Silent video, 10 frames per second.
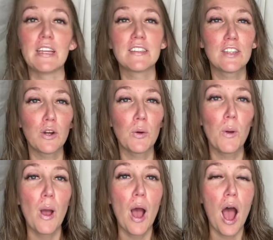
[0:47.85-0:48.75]
so
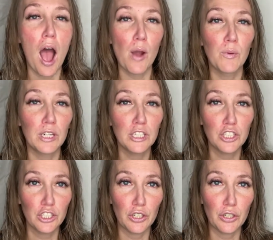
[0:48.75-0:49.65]
I wanted to
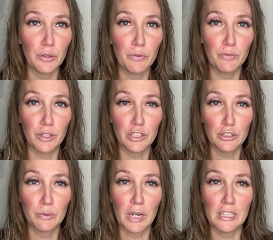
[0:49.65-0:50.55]
show you first
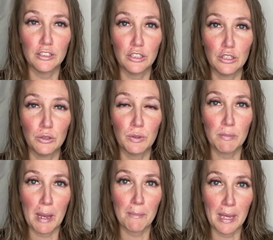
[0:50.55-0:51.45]
what I do with
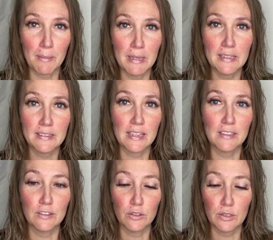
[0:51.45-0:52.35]
my babies as
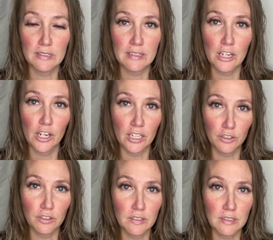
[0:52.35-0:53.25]
soon as they're
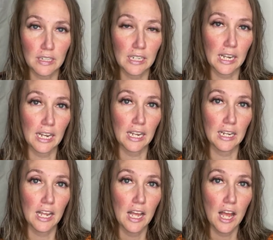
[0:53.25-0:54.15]
interested in